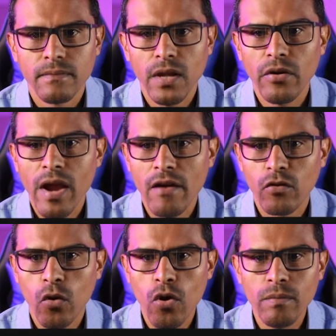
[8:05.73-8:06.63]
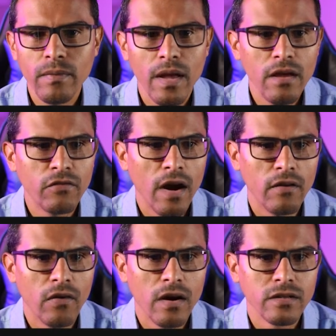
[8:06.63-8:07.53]
Here I have Chrome and
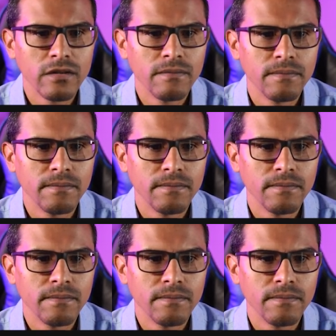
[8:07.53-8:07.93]
Firefox.